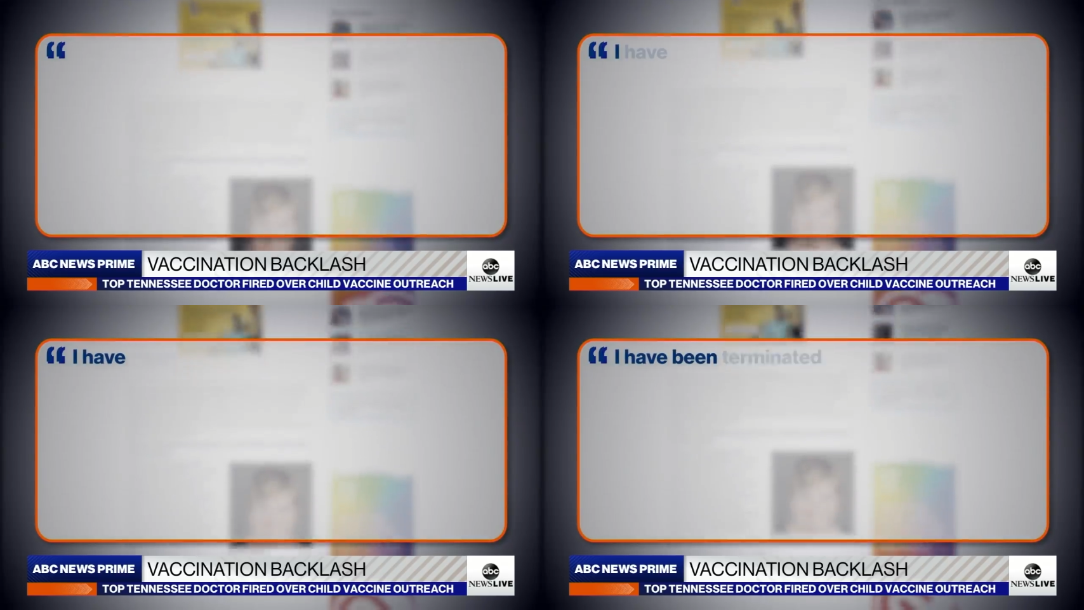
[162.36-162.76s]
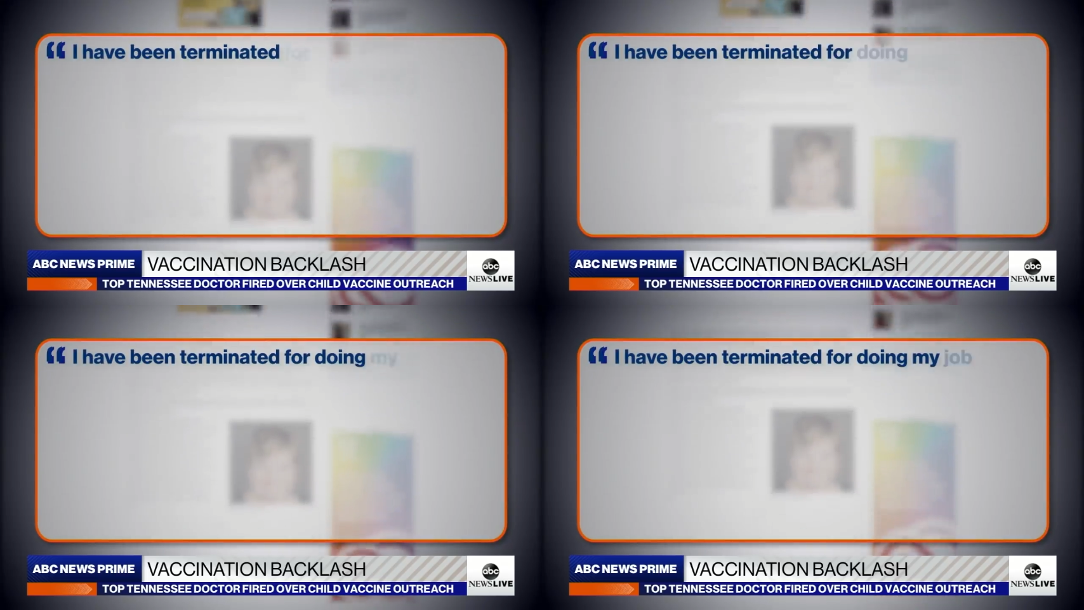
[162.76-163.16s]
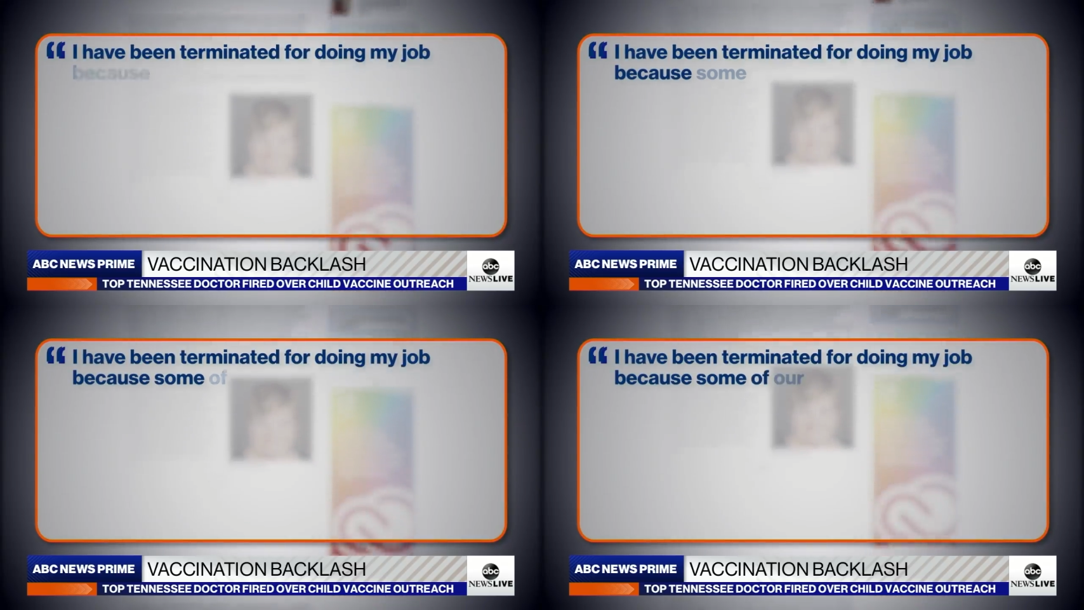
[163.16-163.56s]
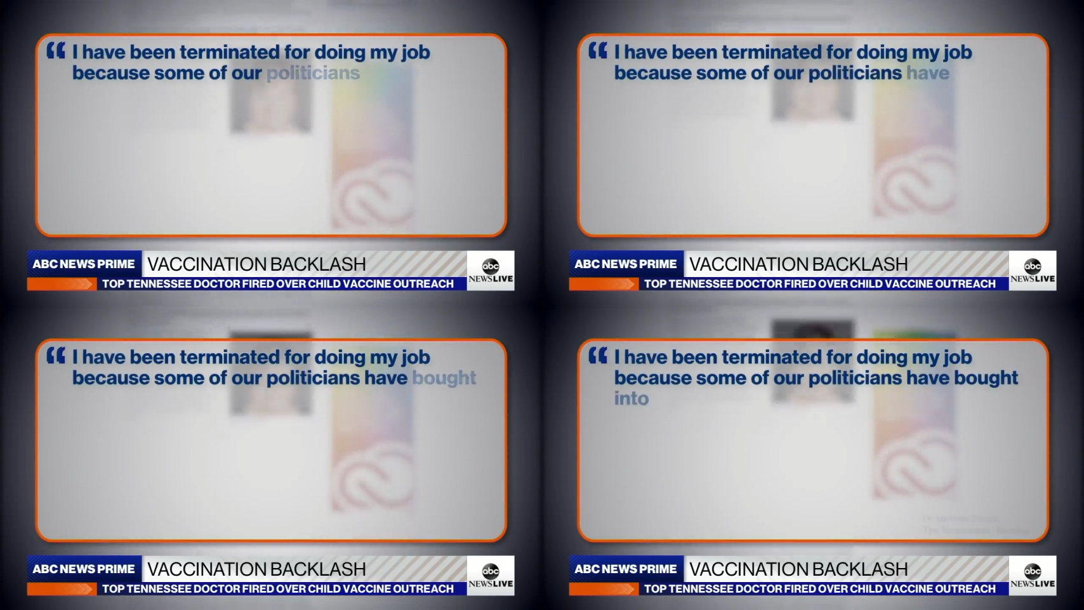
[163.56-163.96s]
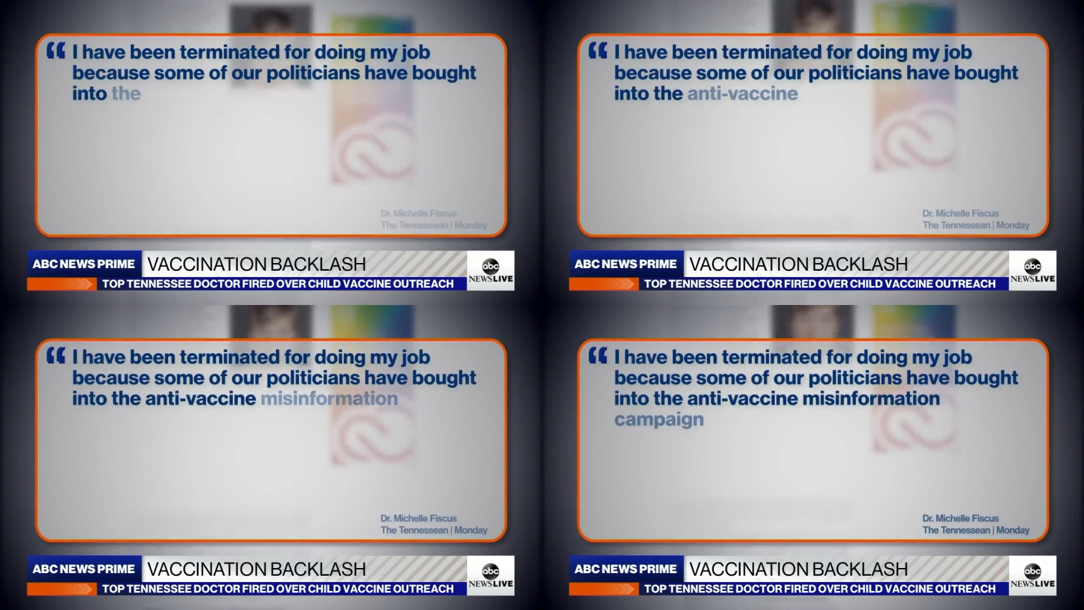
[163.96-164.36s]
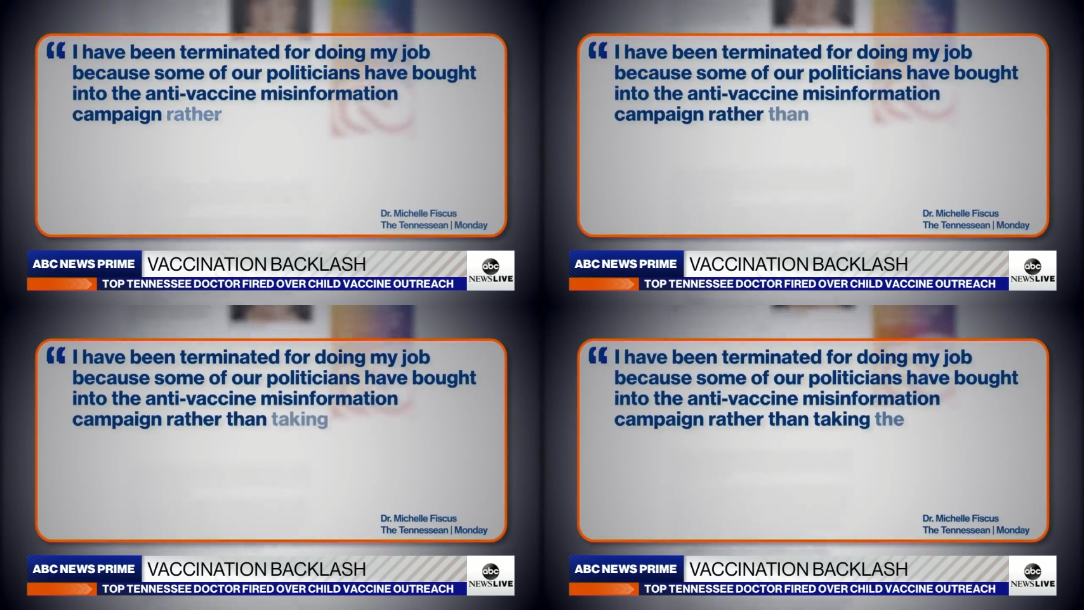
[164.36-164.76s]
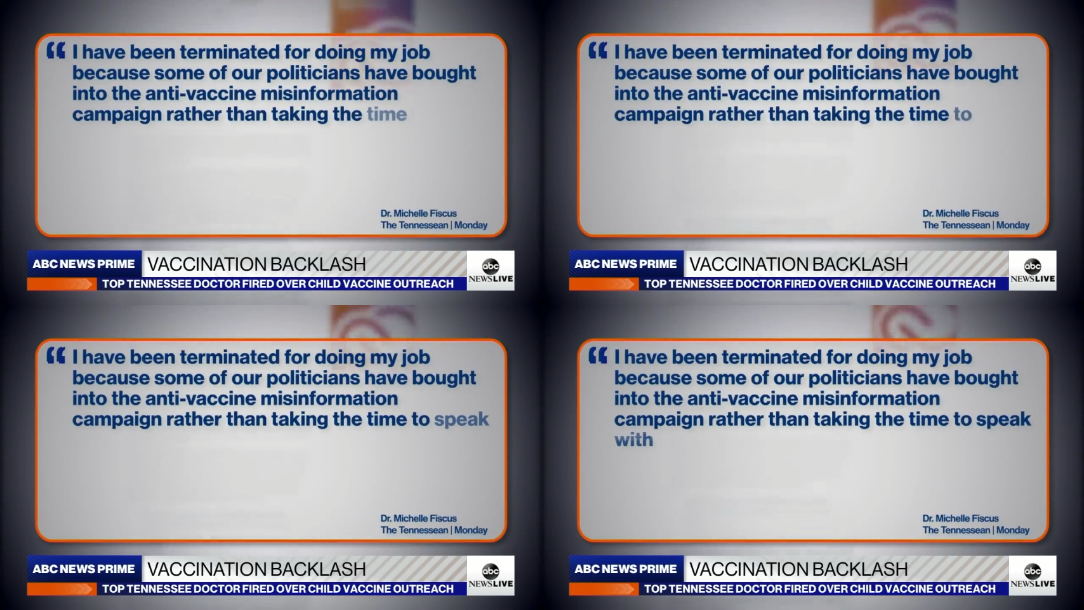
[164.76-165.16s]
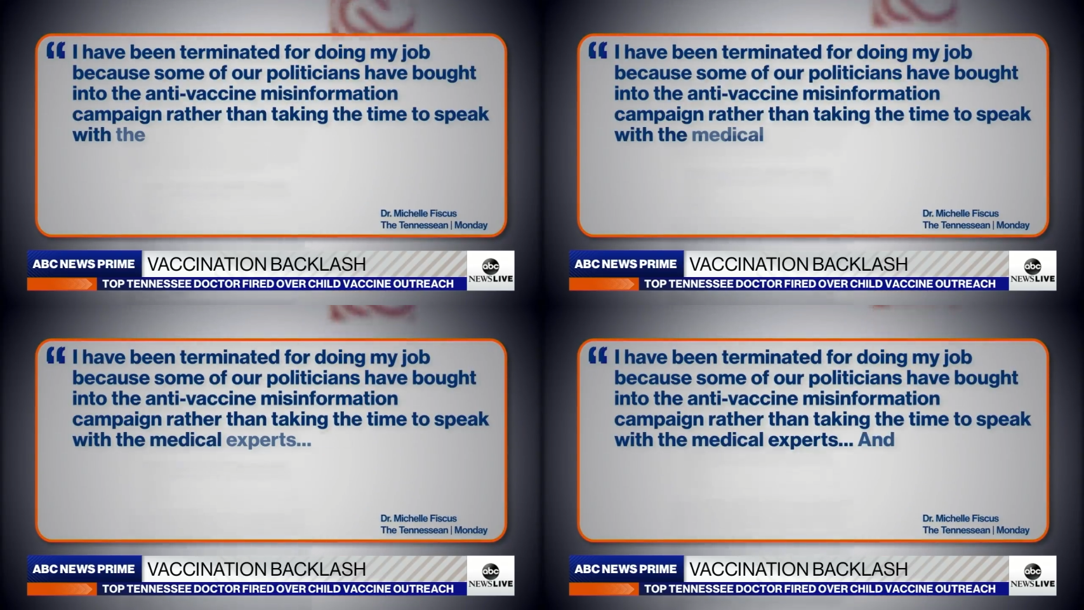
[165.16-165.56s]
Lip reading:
No face is visible, so there are no lips to read.